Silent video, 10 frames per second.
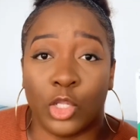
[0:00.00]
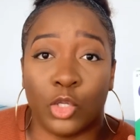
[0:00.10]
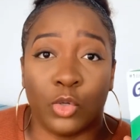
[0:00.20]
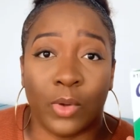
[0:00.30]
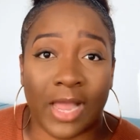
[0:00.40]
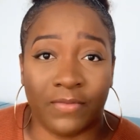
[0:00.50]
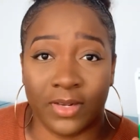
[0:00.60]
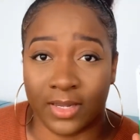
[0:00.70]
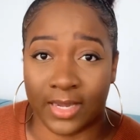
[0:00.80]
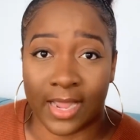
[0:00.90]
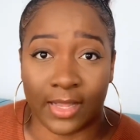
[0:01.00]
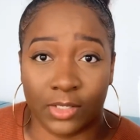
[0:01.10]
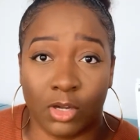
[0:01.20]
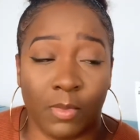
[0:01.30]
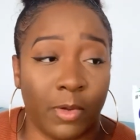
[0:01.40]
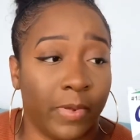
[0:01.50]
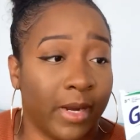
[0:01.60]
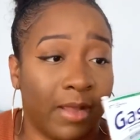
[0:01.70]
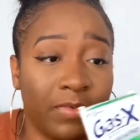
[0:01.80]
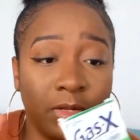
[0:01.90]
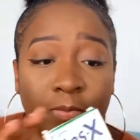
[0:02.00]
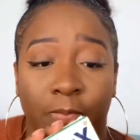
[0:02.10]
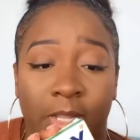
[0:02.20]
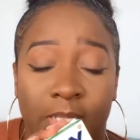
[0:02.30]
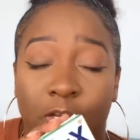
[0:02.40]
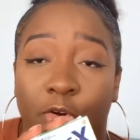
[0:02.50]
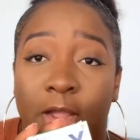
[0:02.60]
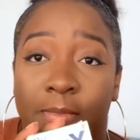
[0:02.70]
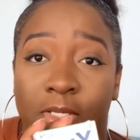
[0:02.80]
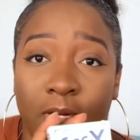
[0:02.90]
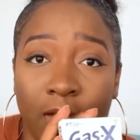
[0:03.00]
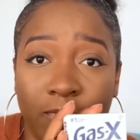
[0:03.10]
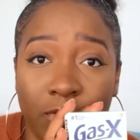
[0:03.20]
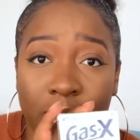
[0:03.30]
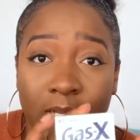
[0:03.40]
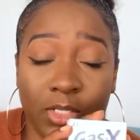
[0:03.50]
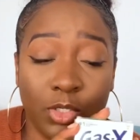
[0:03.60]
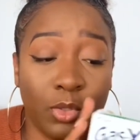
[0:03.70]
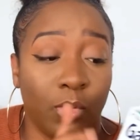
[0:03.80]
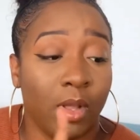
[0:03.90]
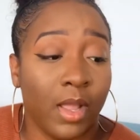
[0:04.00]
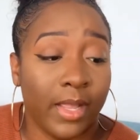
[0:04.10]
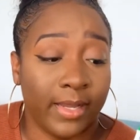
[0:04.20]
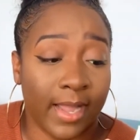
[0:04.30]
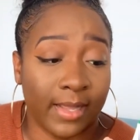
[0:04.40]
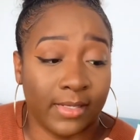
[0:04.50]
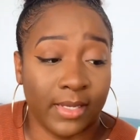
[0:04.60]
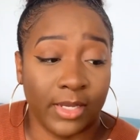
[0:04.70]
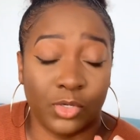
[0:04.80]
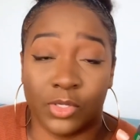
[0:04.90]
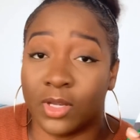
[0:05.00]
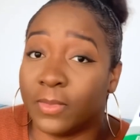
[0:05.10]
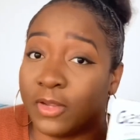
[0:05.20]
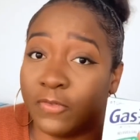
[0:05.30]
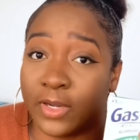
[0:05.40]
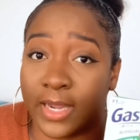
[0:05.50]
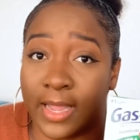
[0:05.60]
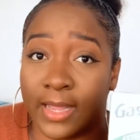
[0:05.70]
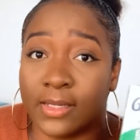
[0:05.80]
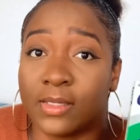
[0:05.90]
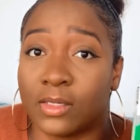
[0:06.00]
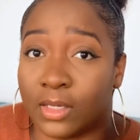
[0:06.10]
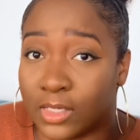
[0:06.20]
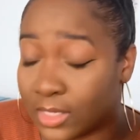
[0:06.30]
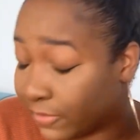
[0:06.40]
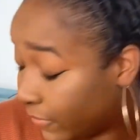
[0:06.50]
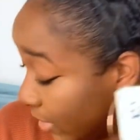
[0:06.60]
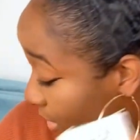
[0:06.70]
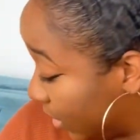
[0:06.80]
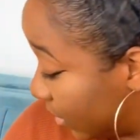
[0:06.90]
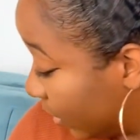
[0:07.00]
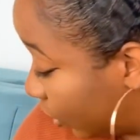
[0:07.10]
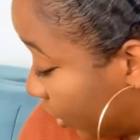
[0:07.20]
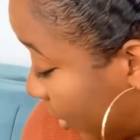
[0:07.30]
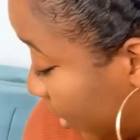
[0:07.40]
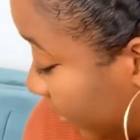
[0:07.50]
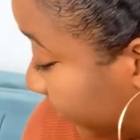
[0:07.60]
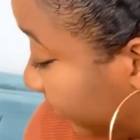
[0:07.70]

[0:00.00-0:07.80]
you having the gas come up and having belly cramps and all of those things. So gas sex or something for gas is definitely essential.